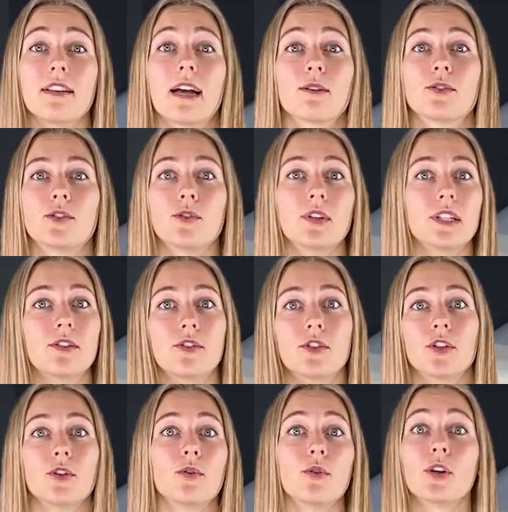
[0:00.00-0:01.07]
allows students
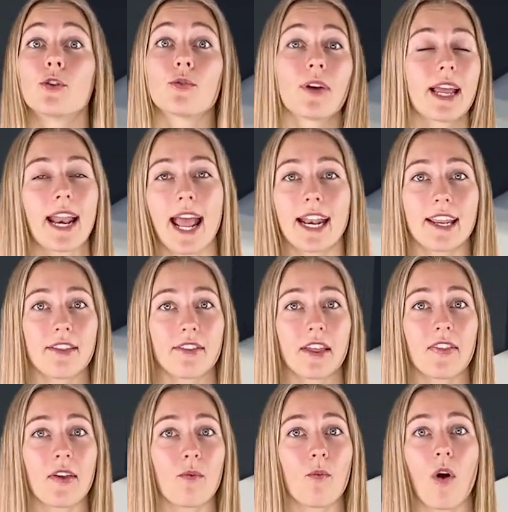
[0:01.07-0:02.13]
to create
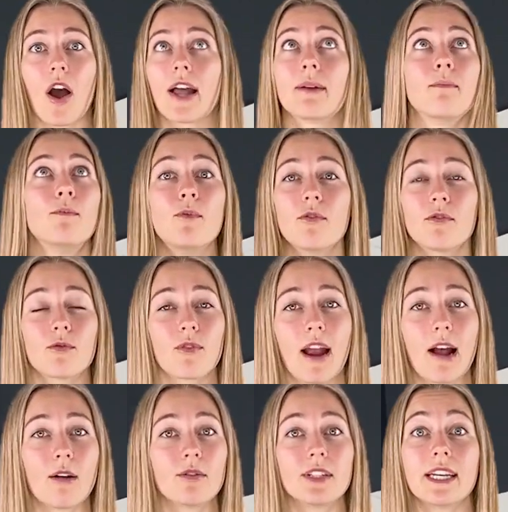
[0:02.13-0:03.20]
anything they want, move
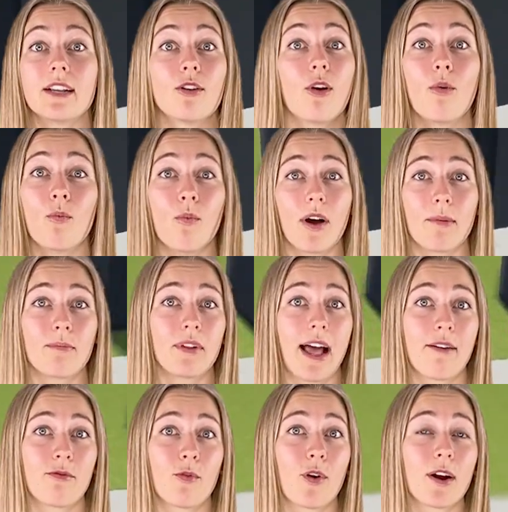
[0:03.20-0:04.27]
around in one
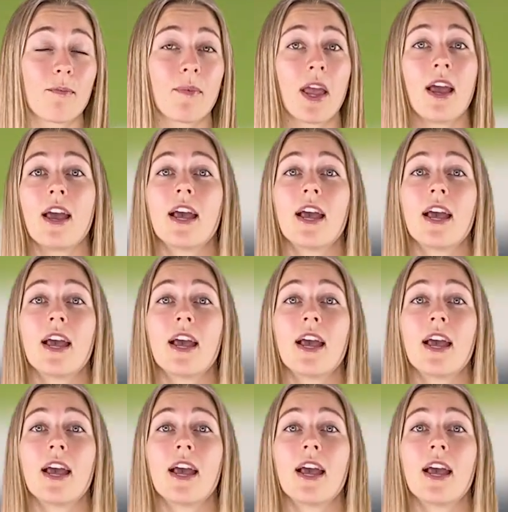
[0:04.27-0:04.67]
platform.